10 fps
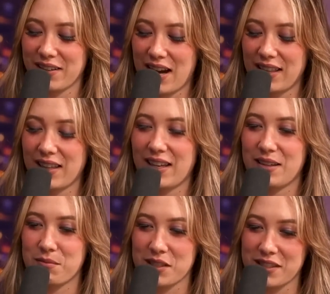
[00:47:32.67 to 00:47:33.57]
You know, I let
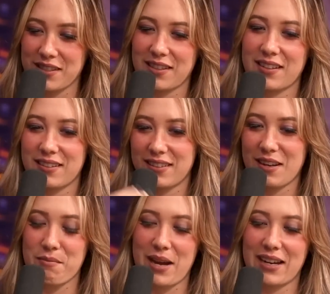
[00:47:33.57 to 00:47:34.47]
him just
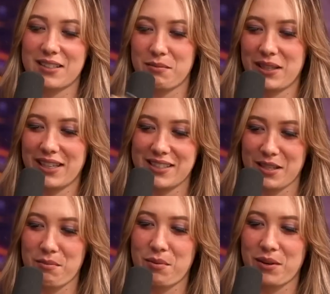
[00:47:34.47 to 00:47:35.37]
come back to me at
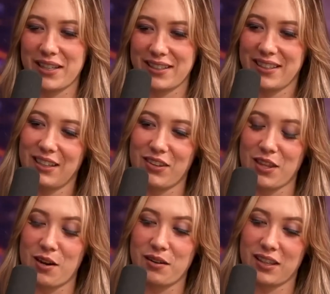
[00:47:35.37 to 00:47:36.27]
some point,
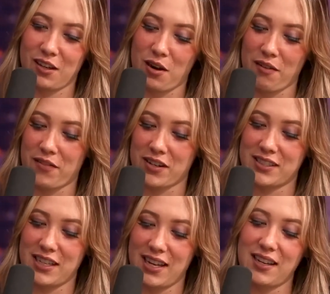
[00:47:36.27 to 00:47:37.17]
even though, you know, our
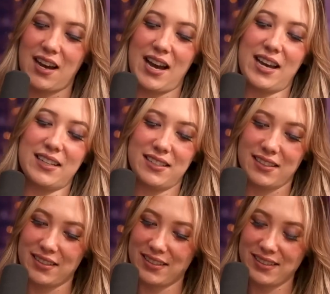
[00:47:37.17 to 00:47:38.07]
first date, I had
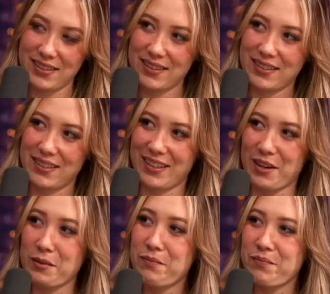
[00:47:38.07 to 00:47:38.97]
to, you
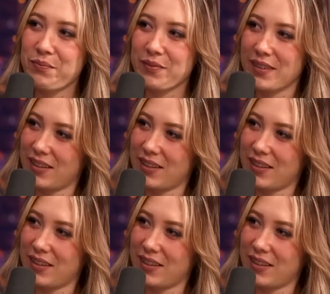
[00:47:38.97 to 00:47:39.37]
know, yeah,